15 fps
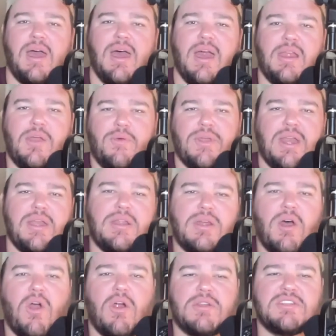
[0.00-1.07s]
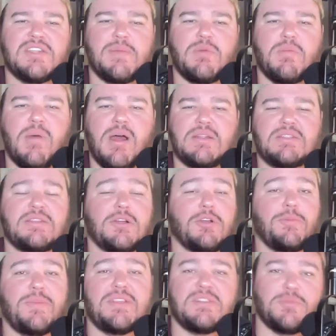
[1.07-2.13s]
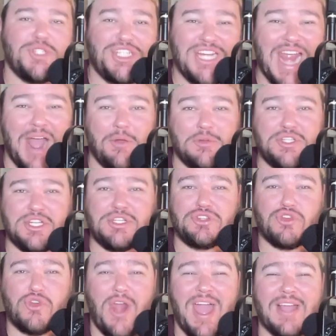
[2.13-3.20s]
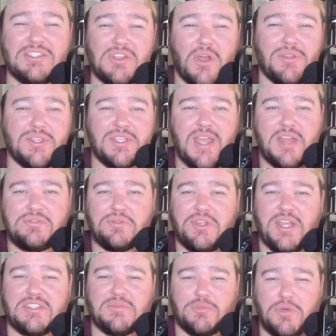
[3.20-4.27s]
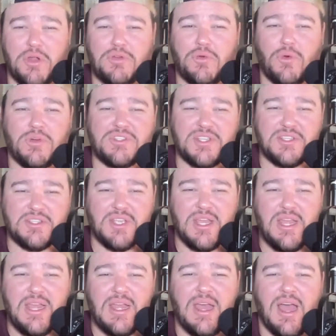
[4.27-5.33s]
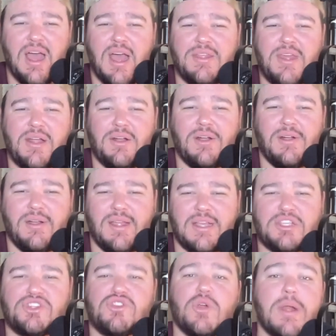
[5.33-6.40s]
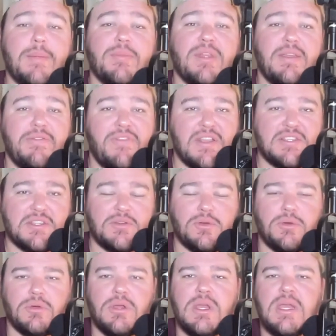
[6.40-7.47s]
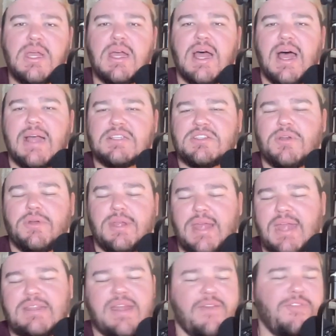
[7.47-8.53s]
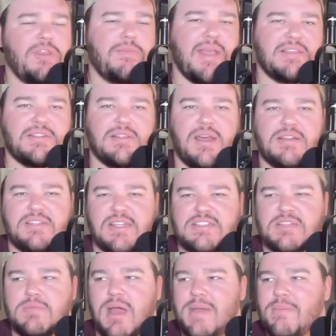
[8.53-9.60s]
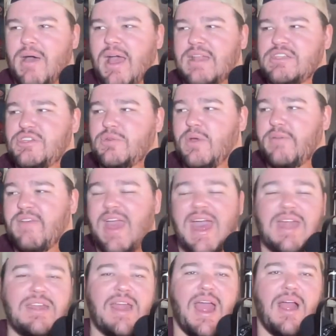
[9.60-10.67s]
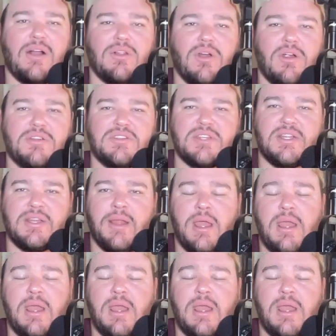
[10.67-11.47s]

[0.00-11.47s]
going into the hard summer months. There will be some challenging tracks on the schedule. You get some road courses that are extremely physical. So it definitely makes a lot of sense in my mind to have had Kyle Larson